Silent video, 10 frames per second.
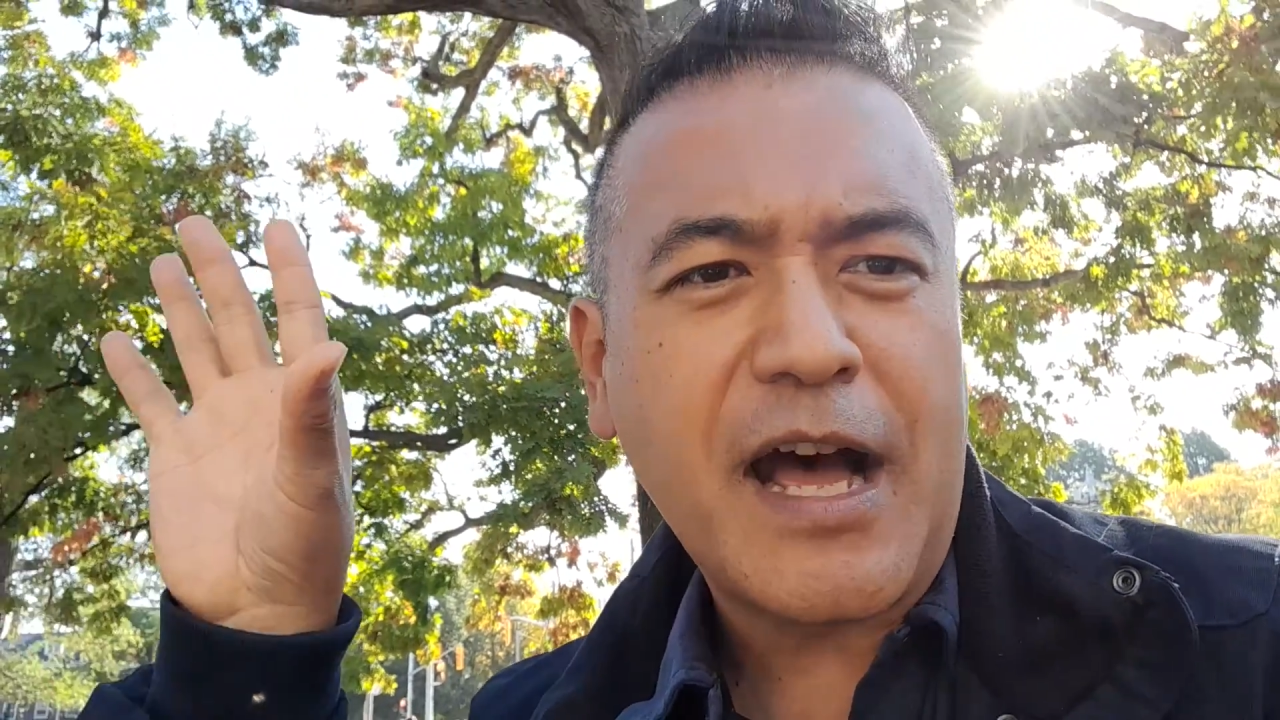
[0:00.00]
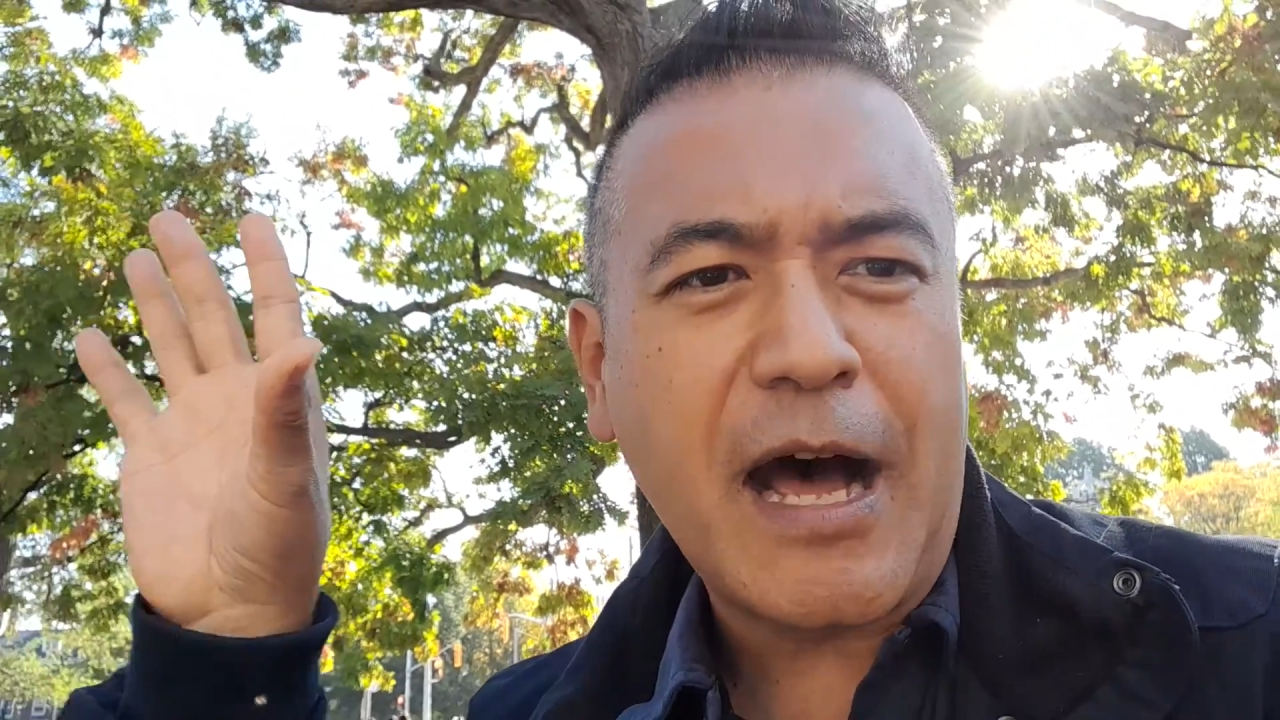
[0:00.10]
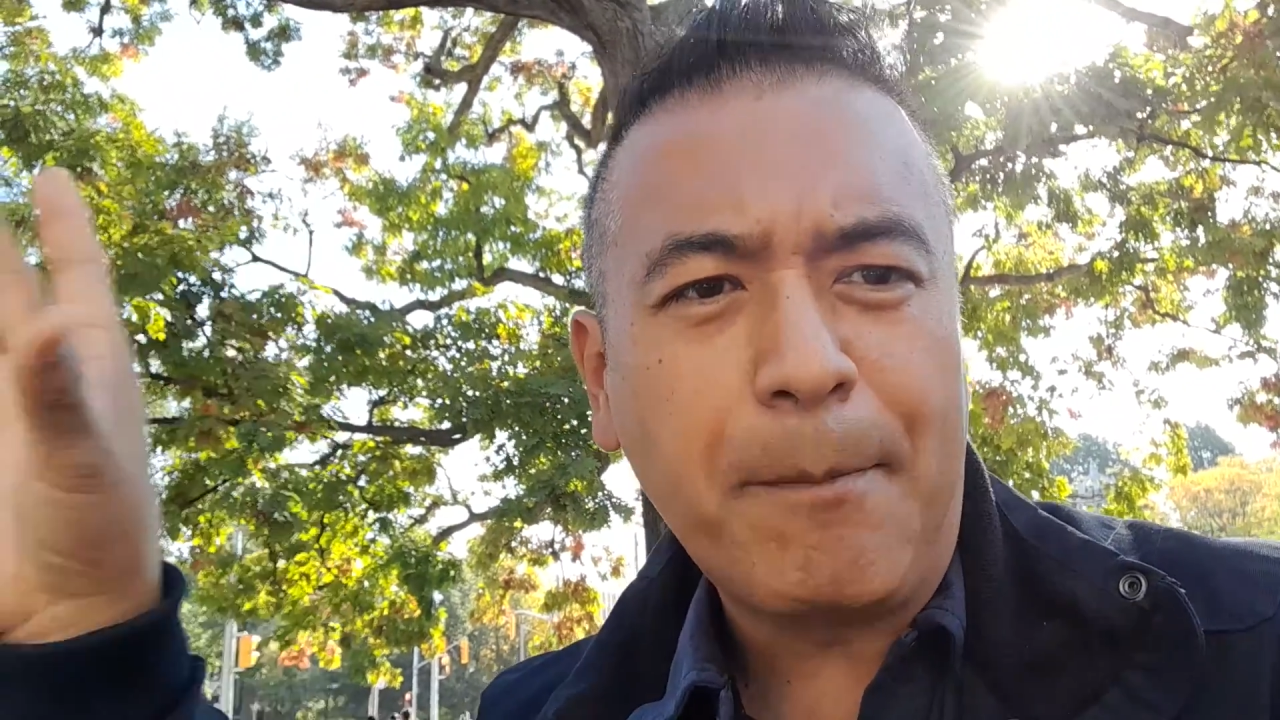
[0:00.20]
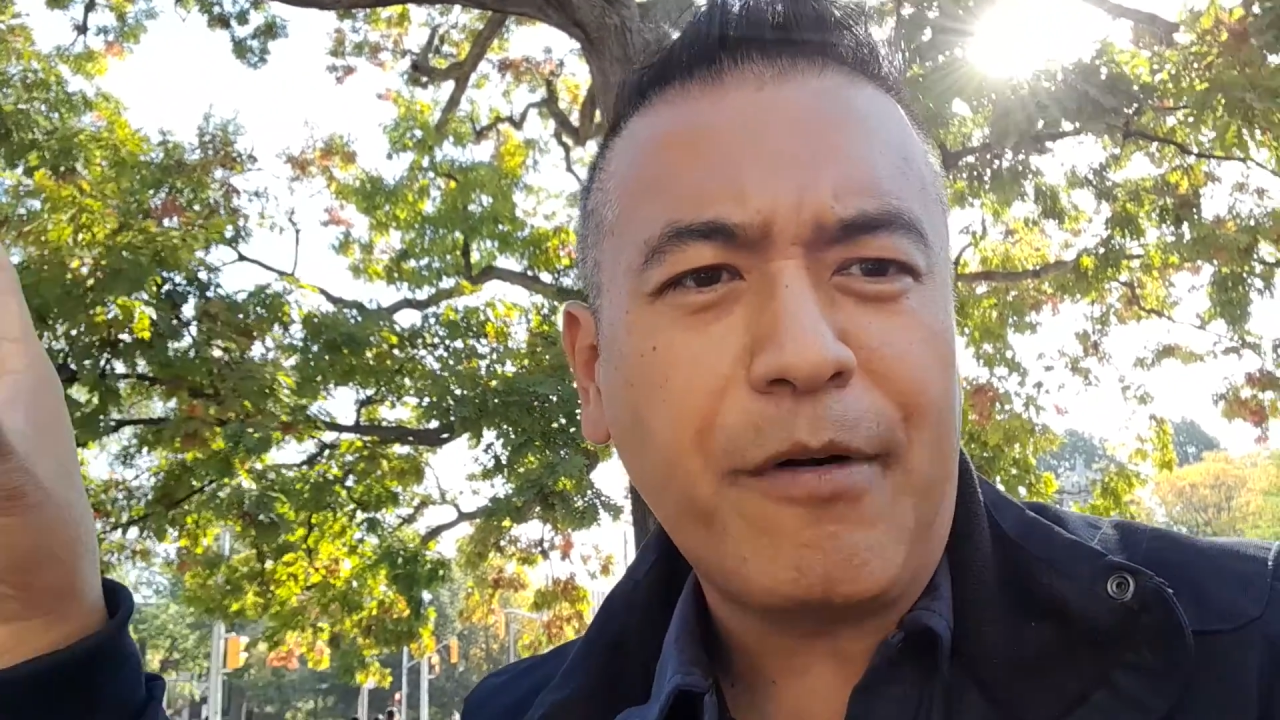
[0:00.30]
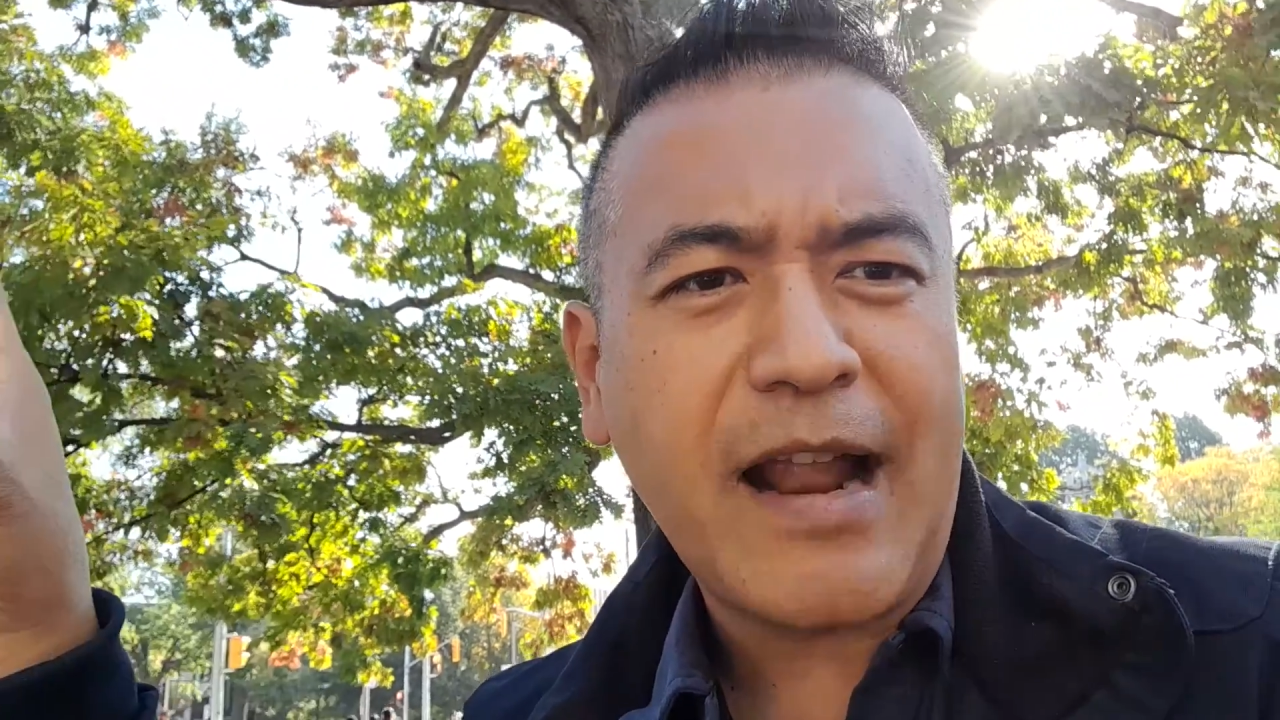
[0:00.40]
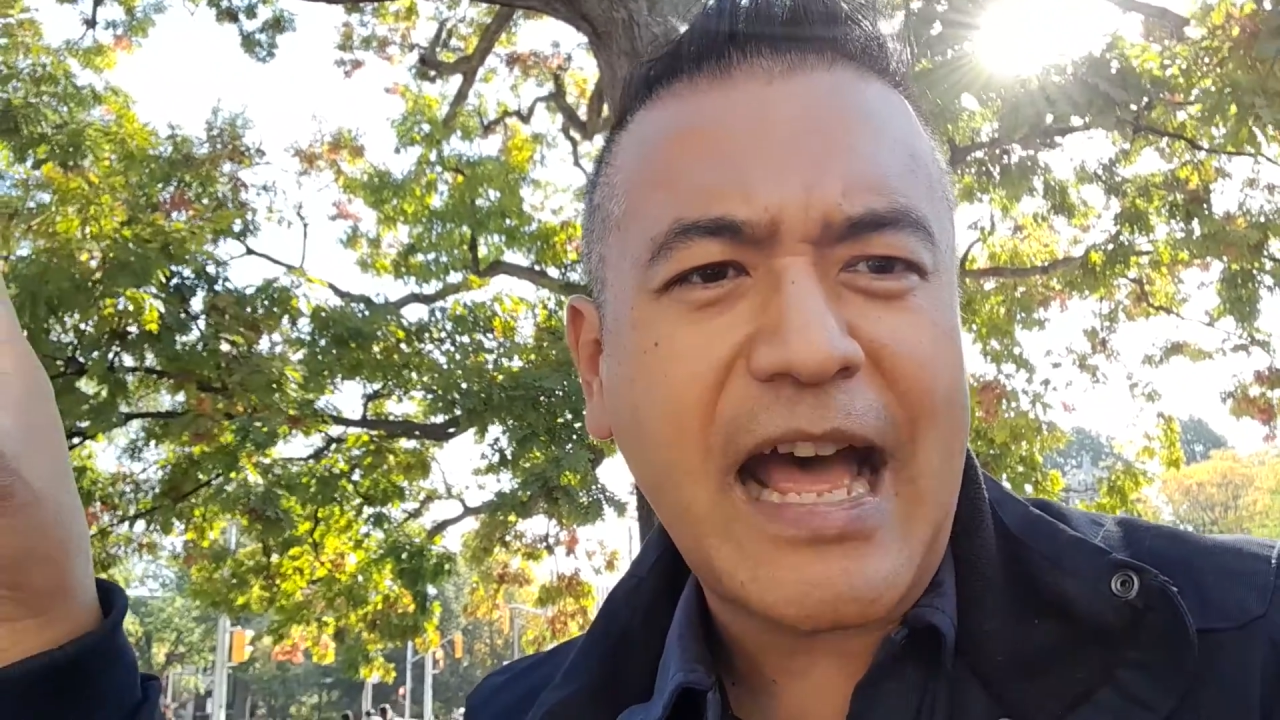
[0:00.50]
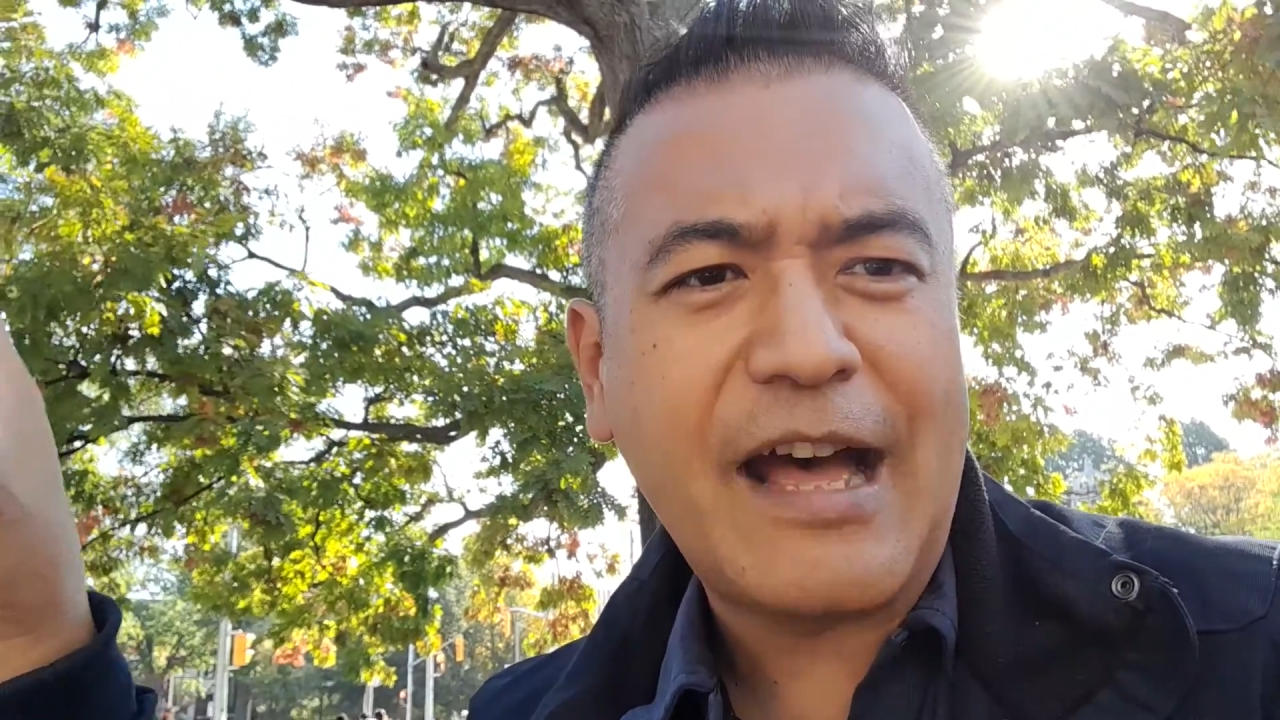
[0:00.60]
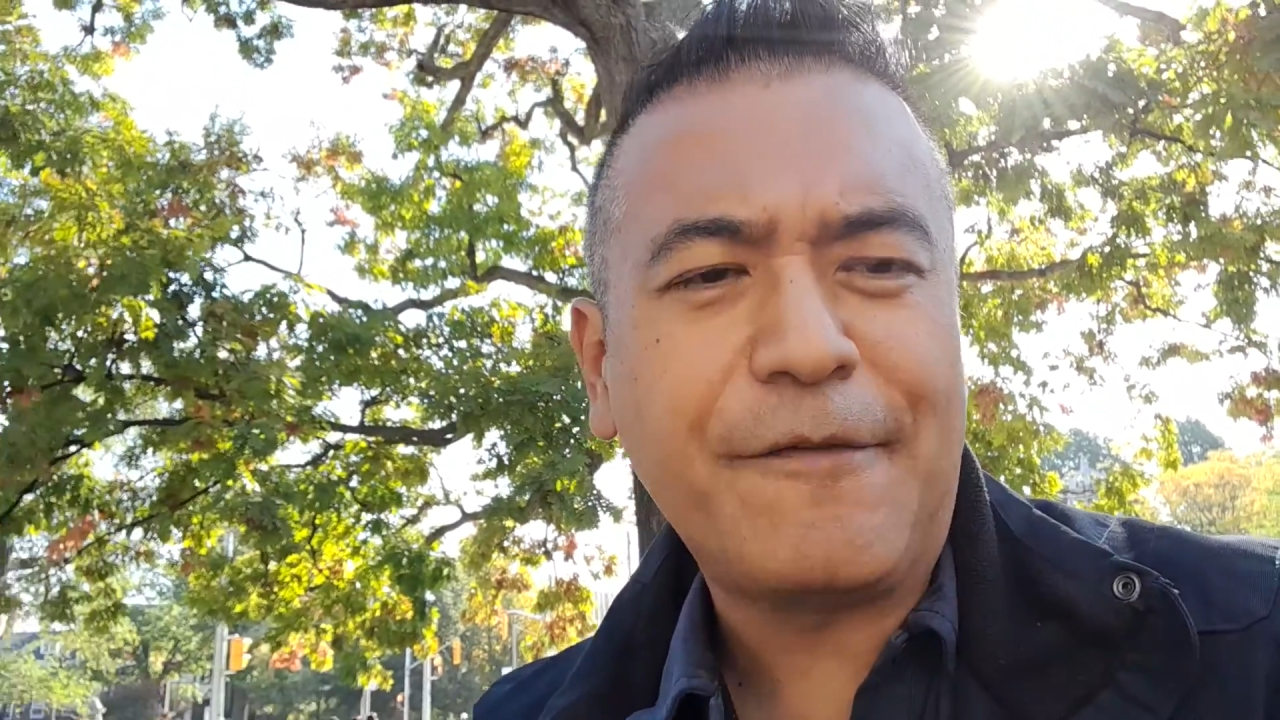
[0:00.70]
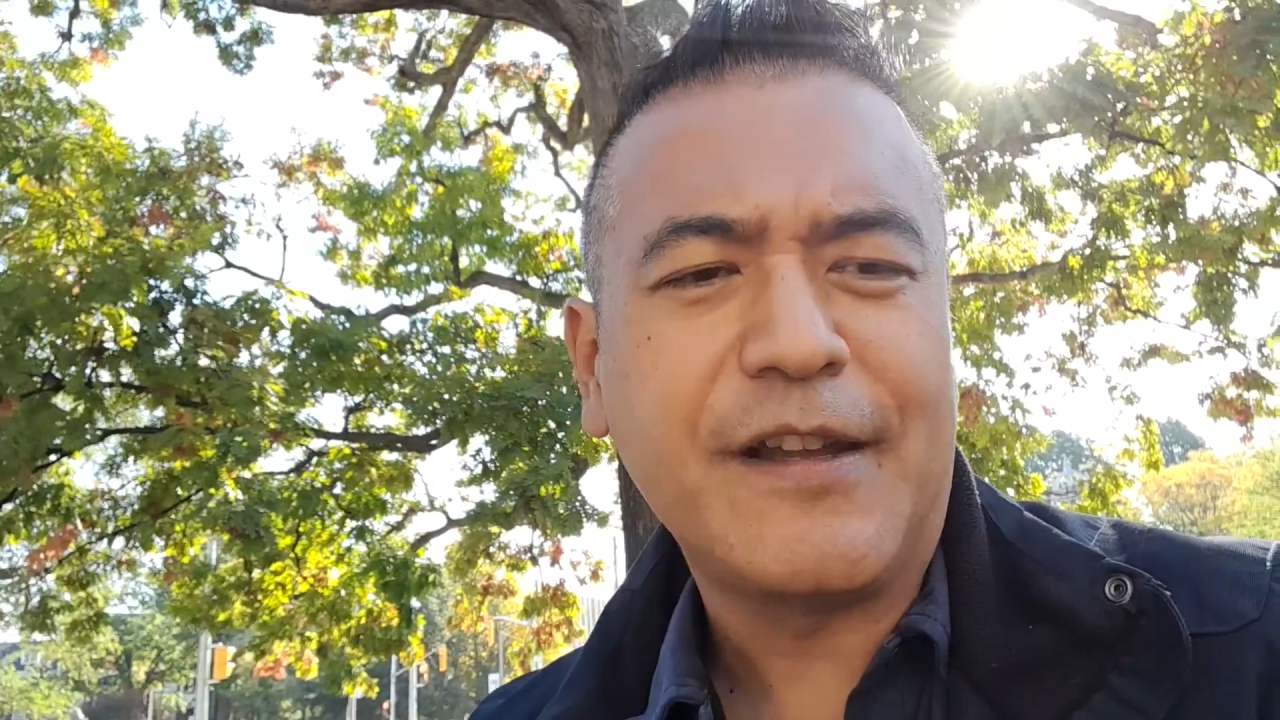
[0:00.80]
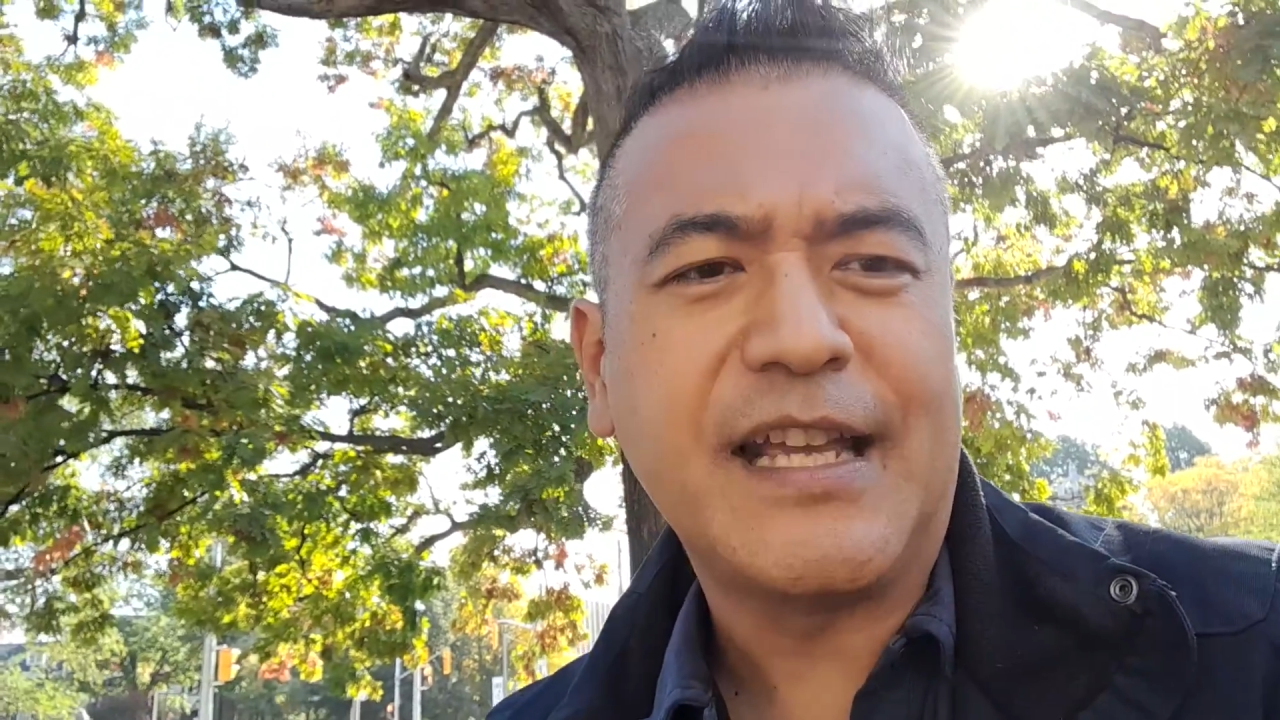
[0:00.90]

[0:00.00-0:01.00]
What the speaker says: upper half